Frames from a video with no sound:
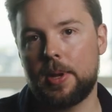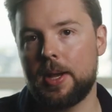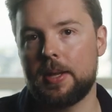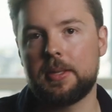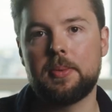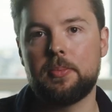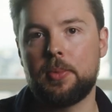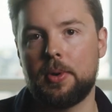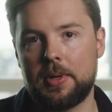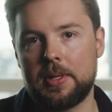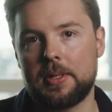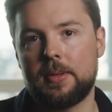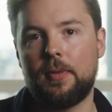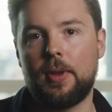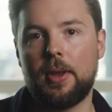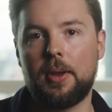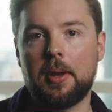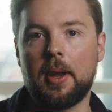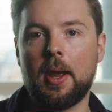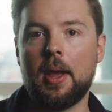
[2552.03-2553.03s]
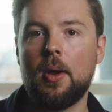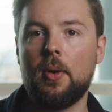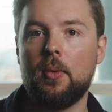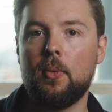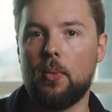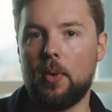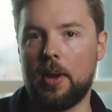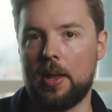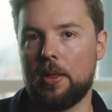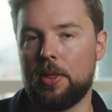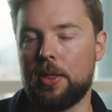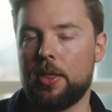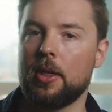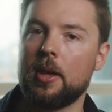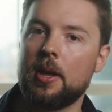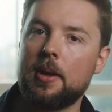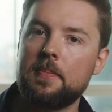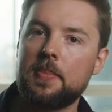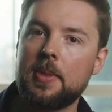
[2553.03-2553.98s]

person we're interviewing with